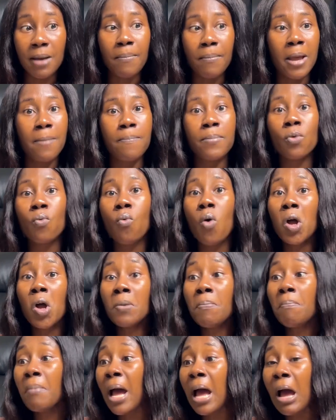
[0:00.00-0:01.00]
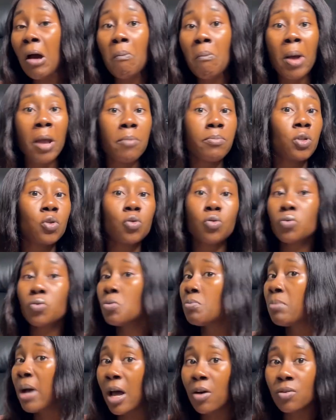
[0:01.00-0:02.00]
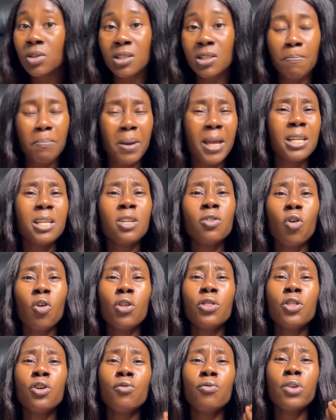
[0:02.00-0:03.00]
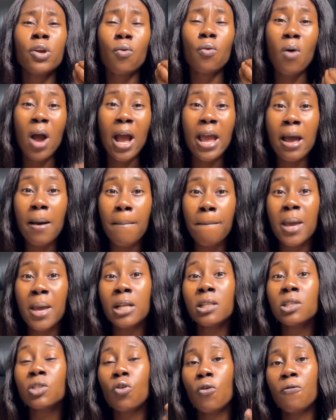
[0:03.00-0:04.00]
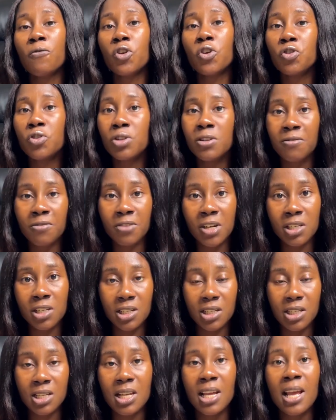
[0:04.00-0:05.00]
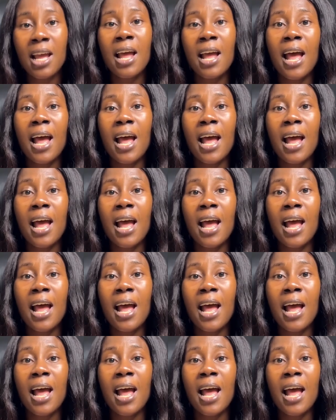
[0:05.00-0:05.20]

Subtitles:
Might be 1 mile, might be 2 miles, depending on the requirements of your university.